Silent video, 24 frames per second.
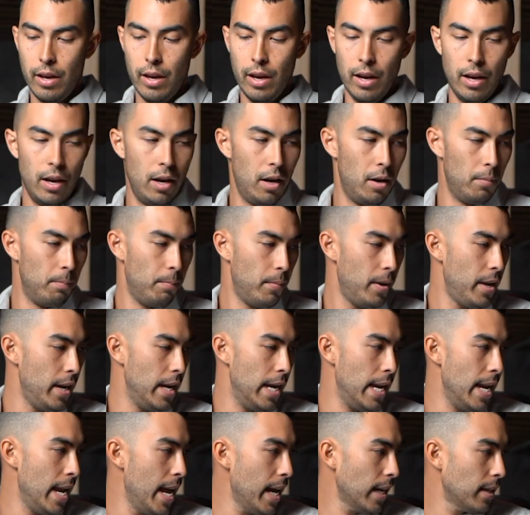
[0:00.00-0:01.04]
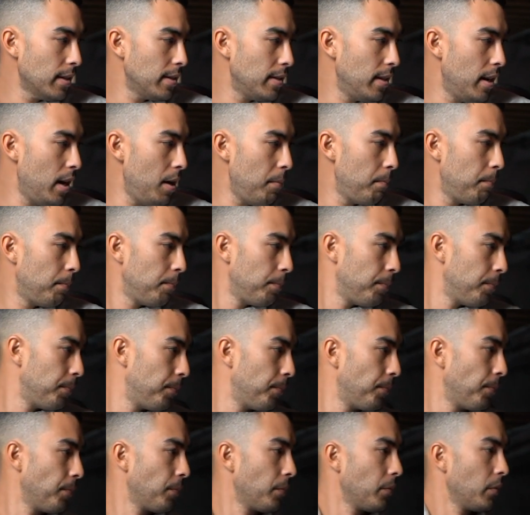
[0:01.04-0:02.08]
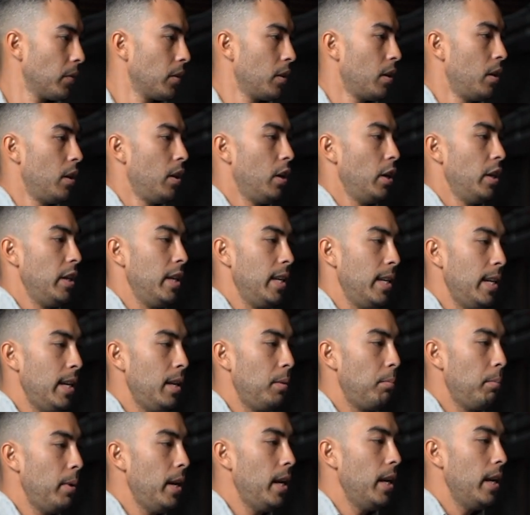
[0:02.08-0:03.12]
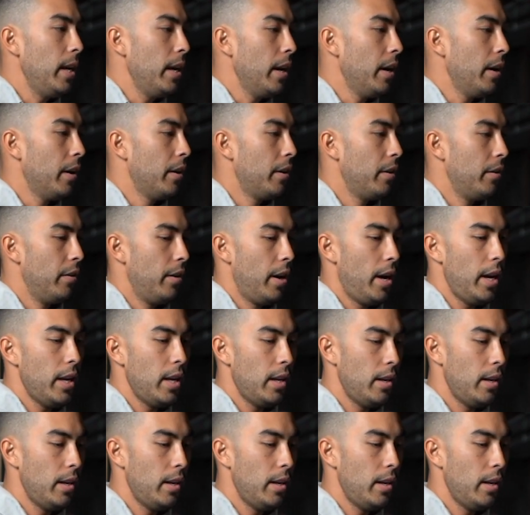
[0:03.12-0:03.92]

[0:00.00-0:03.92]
Um, next up, you need media, right?